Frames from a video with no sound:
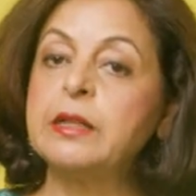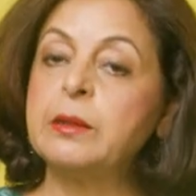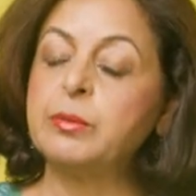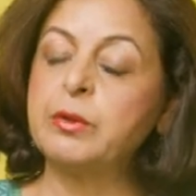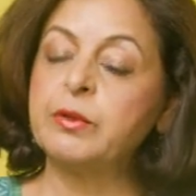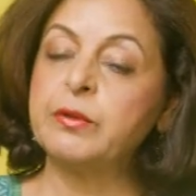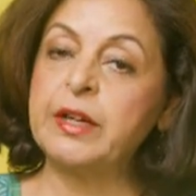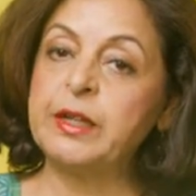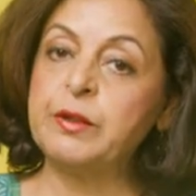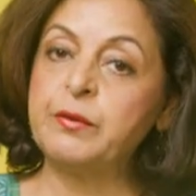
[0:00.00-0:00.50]
they
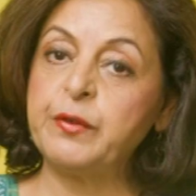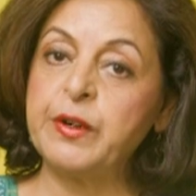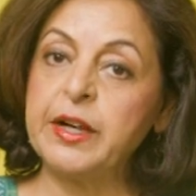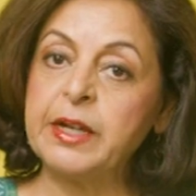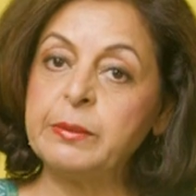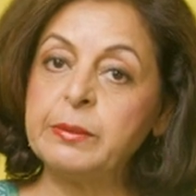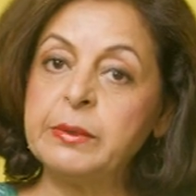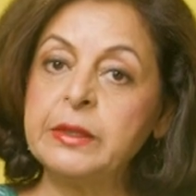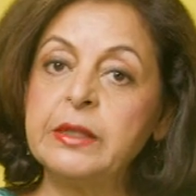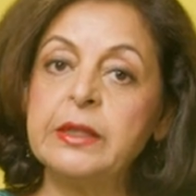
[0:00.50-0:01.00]
provide
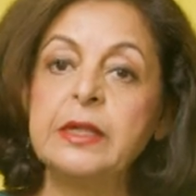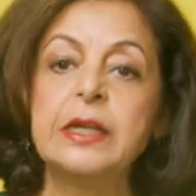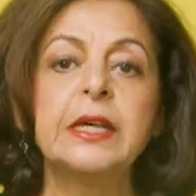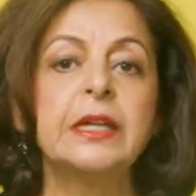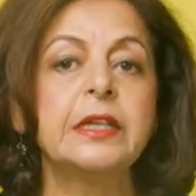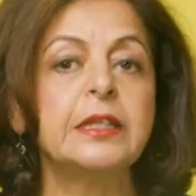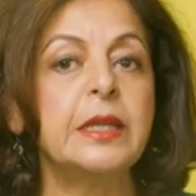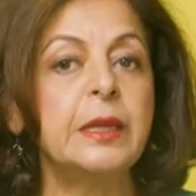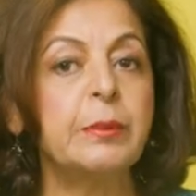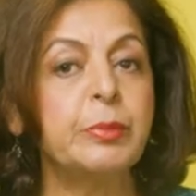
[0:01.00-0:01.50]
fiber,
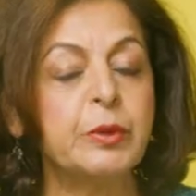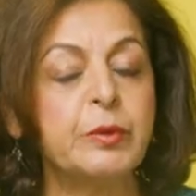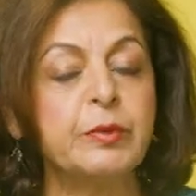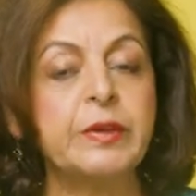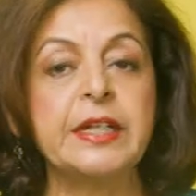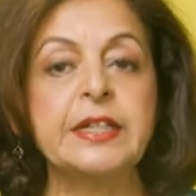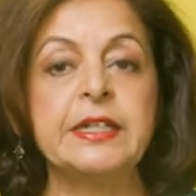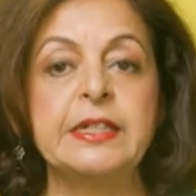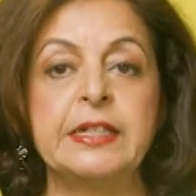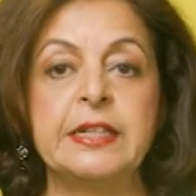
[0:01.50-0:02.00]
they
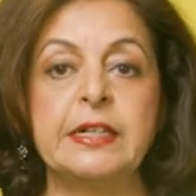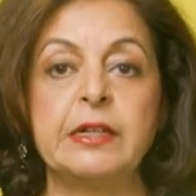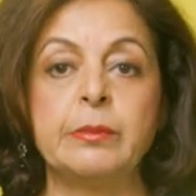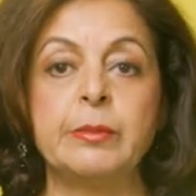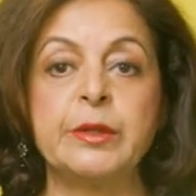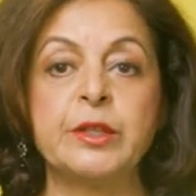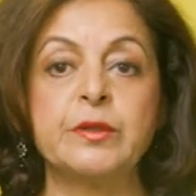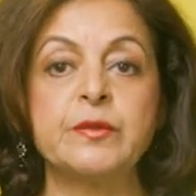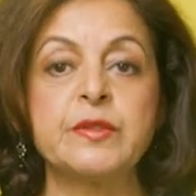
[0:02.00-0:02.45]
provide a little bit